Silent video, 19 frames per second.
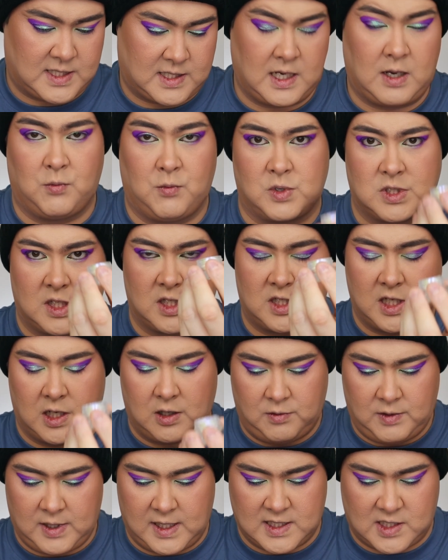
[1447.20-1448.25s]
it was a
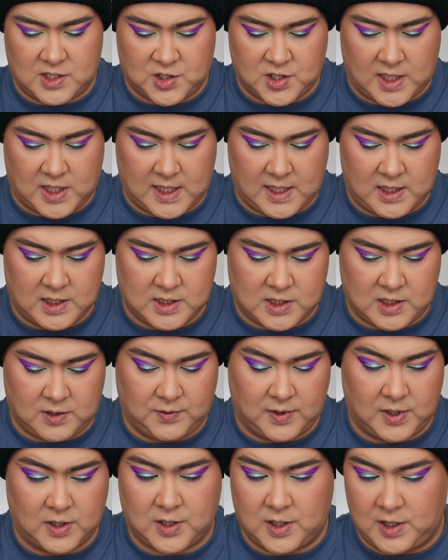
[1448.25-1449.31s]
gel, it's dried out, so
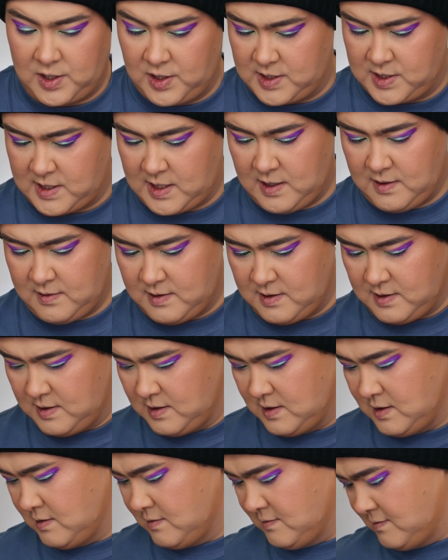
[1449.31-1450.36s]
we're not going to use that.
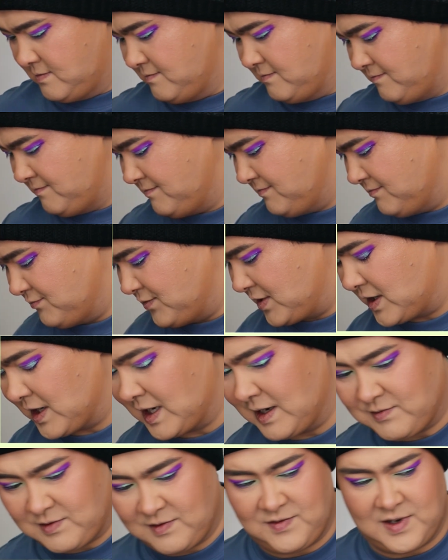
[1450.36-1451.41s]
We're going to
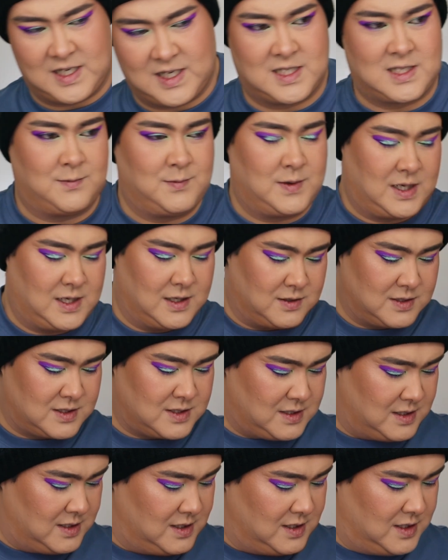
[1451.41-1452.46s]
have to find something
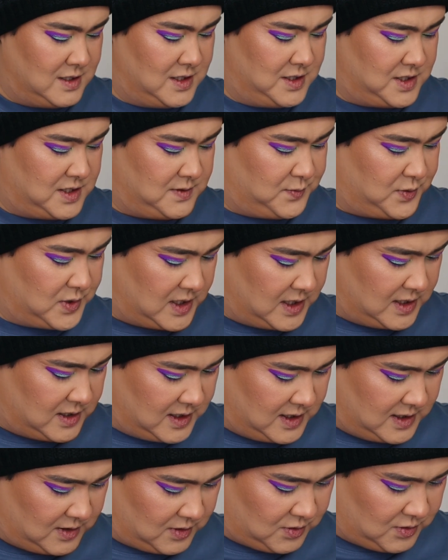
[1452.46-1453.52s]
else to put in the
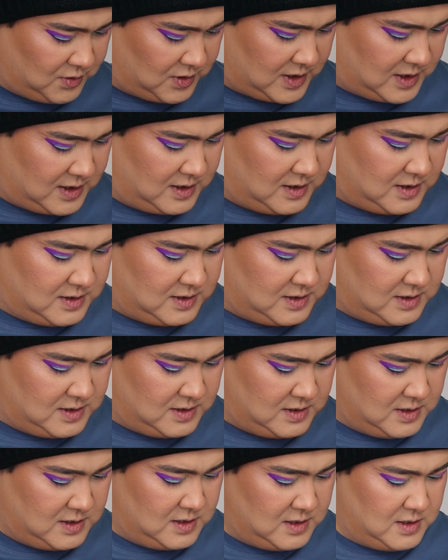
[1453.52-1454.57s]
inner corner.
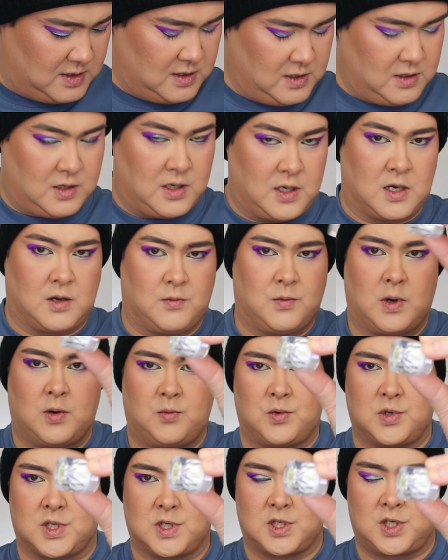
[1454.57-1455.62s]
You know what,
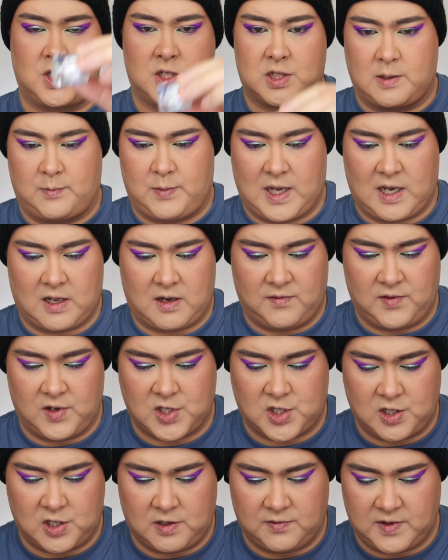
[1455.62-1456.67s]
we'll just use the powder
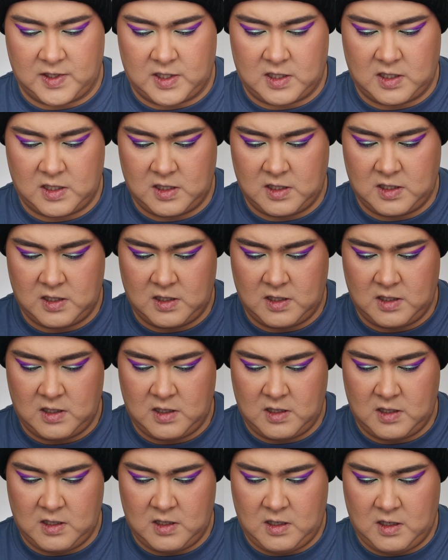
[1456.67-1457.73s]
version of it.
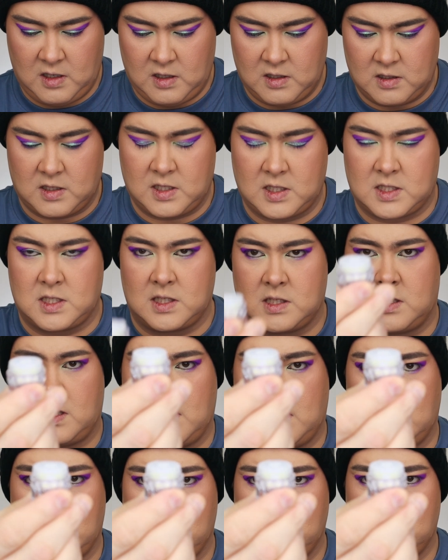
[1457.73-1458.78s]
This is
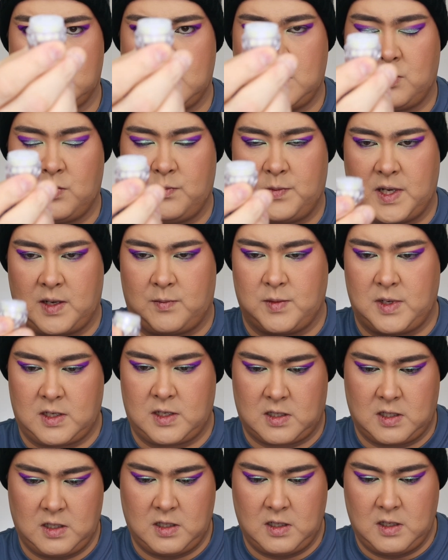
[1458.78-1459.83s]
their loose little
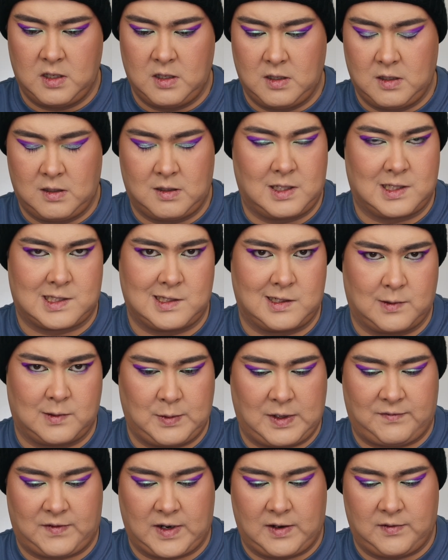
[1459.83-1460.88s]
pigment. This is not
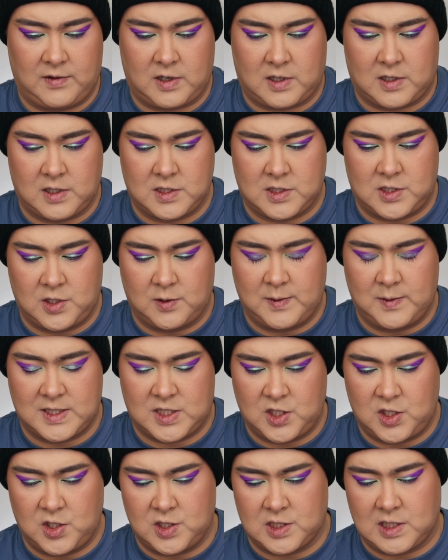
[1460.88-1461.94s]
my favorite, because you're meant
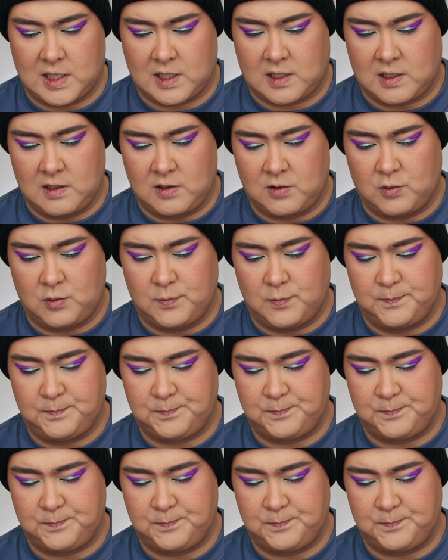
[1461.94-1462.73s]
to use like a little